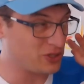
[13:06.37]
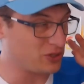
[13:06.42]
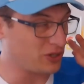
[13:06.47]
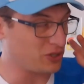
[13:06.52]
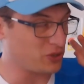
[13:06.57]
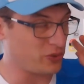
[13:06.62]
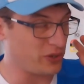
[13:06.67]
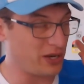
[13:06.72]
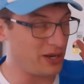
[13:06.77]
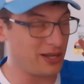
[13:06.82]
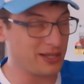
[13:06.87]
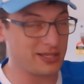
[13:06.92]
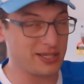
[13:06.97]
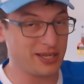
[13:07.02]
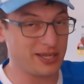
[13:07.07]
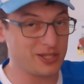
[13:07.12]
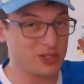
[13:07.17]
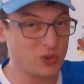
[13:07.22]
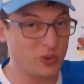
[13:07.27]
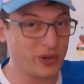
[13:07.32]
not twenty
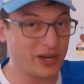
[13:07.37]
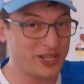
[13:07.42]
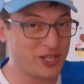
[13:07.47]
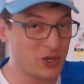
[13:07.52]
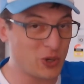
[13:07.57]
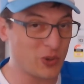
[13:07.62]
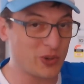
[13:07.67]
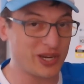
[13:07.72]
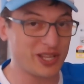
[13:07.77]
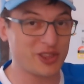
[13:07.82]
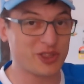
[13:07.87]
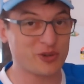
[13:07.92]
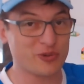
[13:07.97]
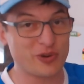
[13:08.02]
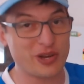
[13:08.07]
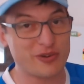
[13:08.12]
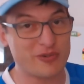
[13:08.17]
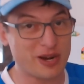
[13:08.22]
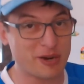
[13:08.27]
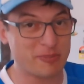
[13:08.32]
nineteen, twenty
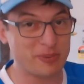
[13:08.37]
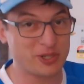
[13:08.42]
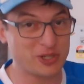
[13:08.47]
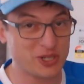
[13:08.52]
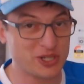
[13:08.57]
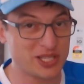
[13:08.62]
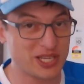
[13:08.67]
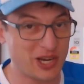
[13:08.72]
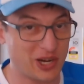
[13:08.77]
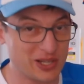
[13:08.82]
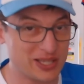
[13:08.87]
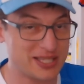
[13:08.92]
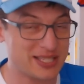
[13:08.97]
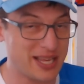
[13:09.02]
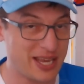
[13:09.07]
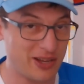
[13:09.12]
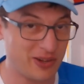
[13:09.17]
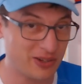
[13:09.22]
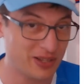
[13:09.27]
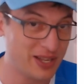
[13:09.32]
twenty-three rugby jersey on
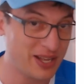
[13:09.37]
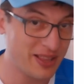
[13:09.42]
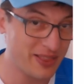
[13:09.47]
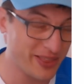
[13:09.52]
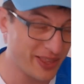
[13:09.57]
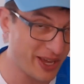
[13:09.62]
sale. The